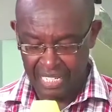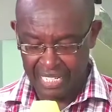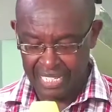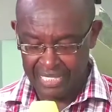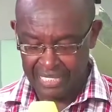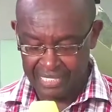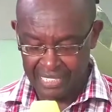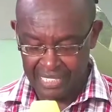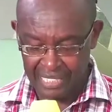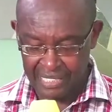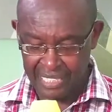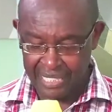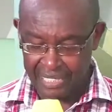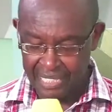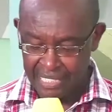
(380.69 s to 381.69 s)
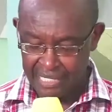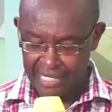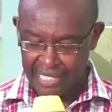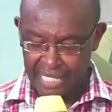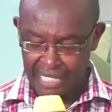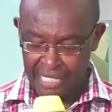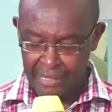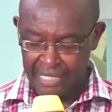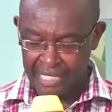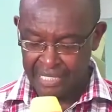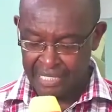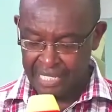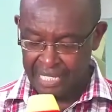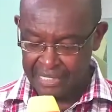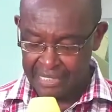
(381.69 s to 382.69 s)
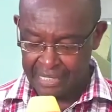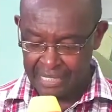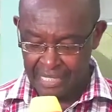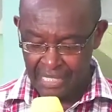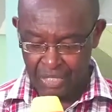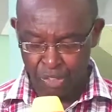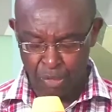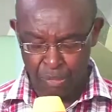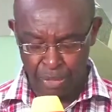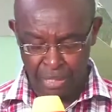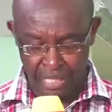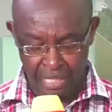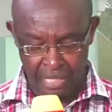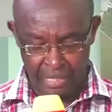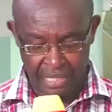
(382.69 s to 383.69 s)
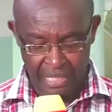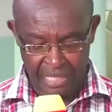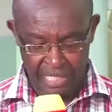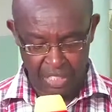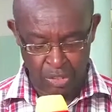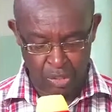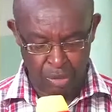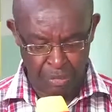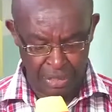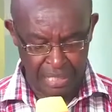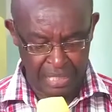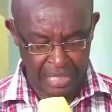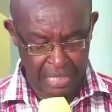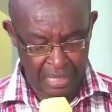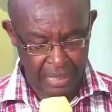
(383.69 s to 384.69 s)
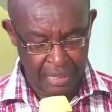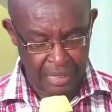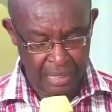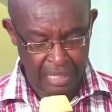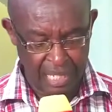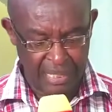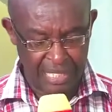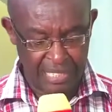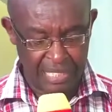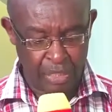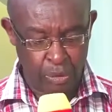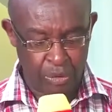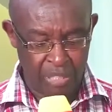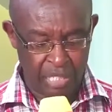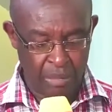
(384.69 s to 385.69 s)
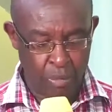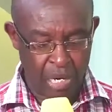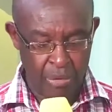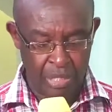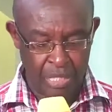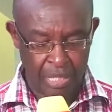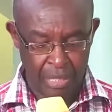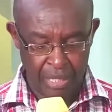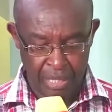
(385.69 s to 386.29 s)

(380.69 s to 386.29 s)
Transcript: Countries are rising against countries, communities against communities. That's across the world.